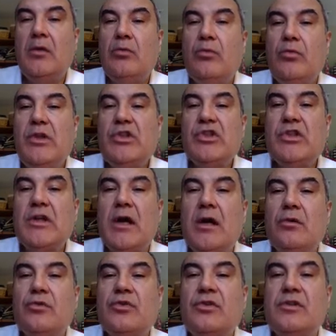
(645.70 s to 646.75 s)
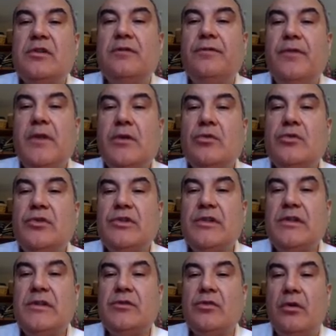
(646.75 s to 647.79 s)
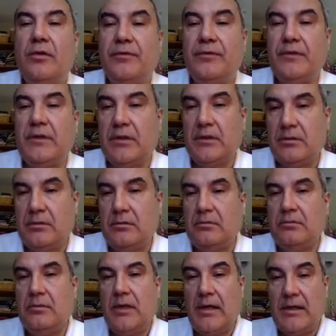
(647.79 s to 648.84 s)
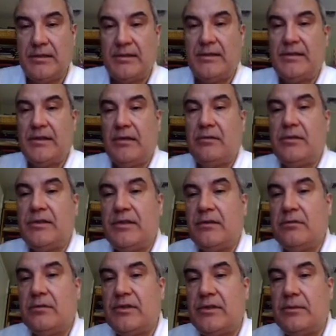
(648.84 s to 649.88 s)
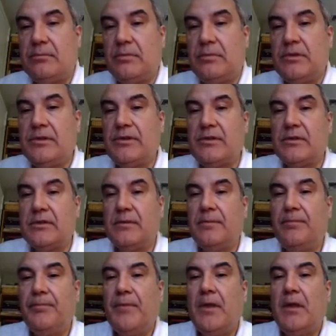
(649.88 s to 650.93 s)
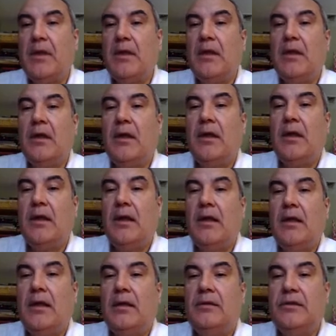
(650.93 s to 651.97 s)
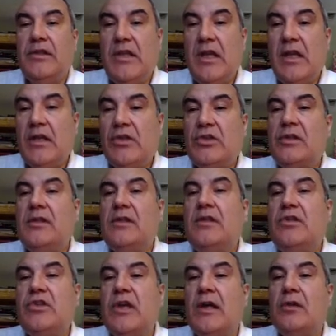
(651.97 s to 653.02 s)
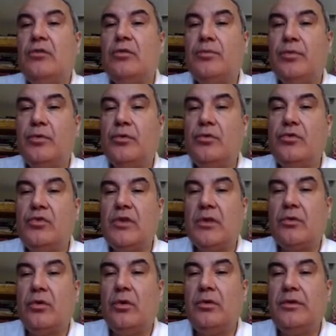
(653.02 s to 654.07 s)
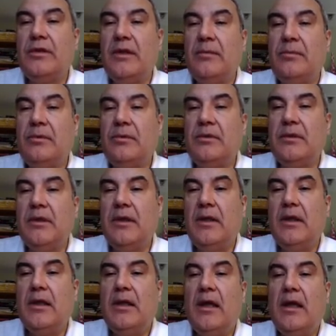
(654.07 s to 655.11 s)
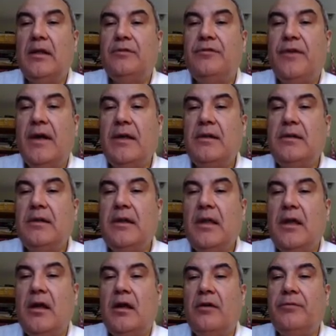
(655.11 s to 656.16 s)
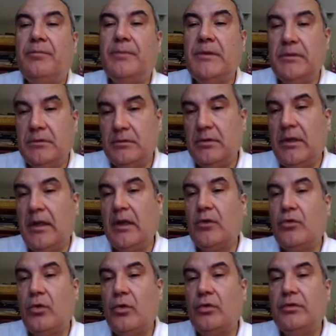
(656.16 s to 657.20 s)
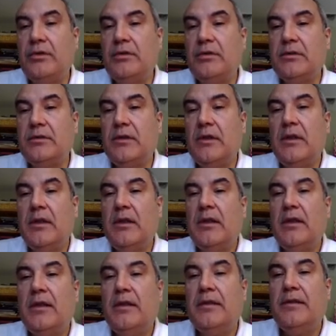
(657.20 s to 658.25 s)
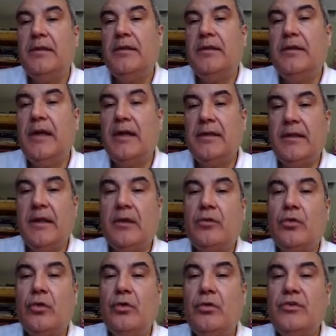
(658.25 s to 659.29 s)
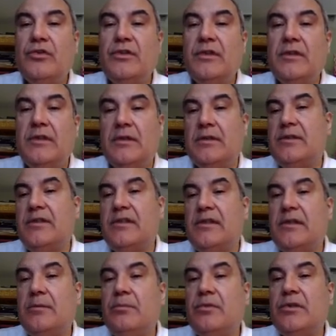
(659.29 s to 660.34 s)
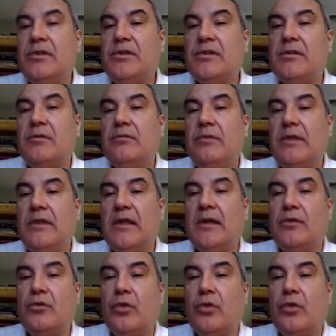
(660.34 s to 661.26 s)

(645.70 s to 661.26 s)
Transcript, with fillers: which counts the frequencies of the LZ77 symbols, DHTGen to produce a code table, and finally a Huffman encoder that encodes the symbols with that